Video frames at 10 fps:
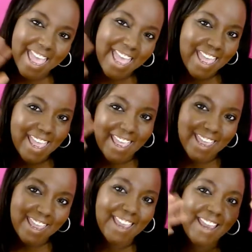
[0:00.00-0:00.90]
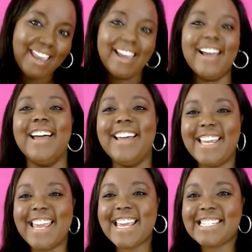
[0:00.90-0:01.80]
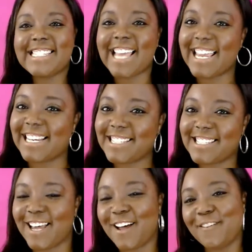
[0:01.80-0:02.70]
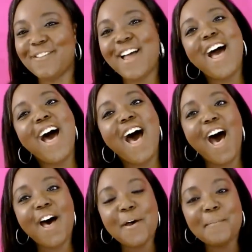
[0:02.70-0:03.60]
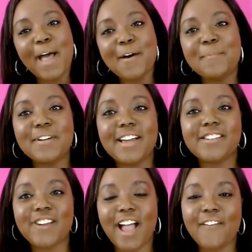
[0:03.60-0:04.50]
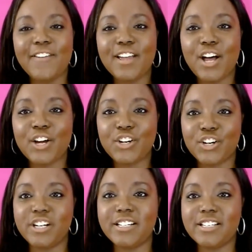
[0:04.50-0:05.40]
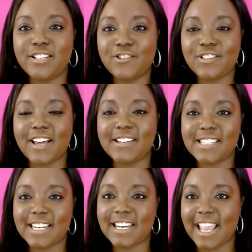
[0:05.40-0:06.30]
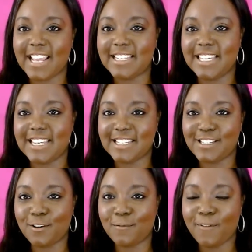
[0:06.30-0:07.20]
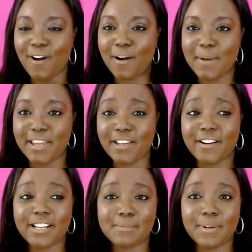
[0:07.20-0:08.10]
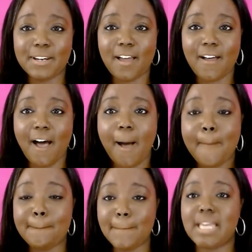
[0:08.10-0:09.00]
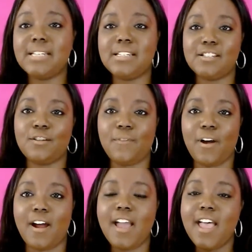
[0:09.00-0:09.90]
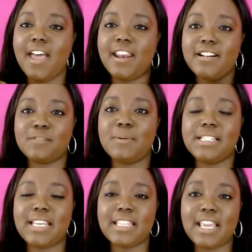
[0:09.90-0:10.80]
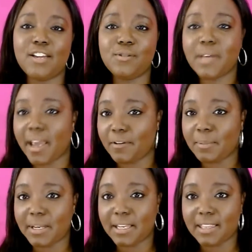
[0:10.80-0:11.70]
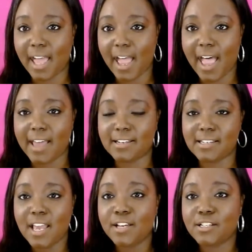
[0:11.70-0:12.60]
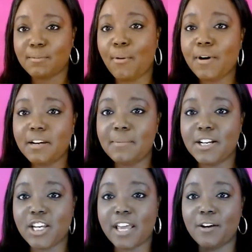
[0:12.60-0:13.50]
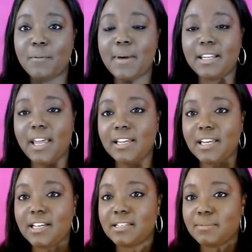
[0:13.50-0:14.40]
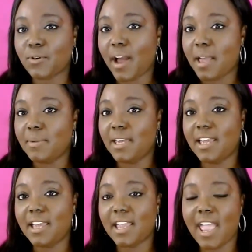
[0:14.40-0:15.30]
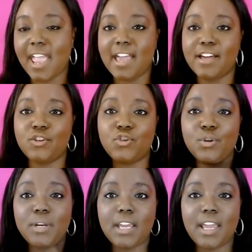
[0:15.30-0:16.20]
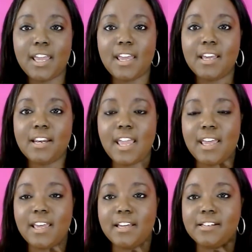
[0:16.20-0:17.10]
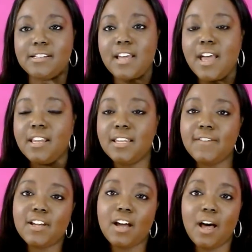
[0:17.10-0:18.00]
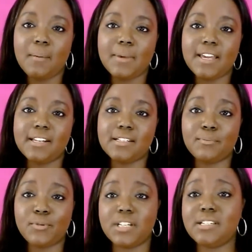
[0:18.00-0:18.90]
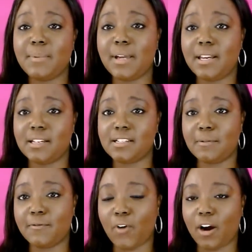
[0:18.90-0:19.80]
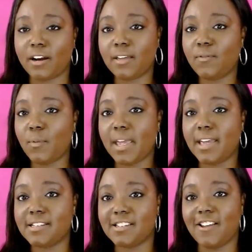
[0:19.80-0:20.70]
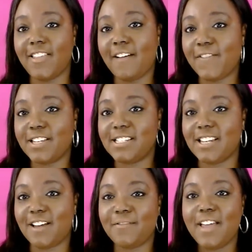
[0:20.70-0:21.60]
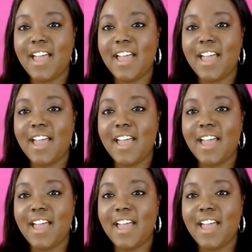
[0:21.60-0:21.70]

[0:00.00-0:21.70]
Yay! Exciting stuff. I hope you guys are having a good 2018 so far. My year has been amazing so far, and I just want to say thank you to everybody that has supported my channel by liking, subscribing, and tuning in and leaving comments and participating in some of our giveaways and all that fun stuff.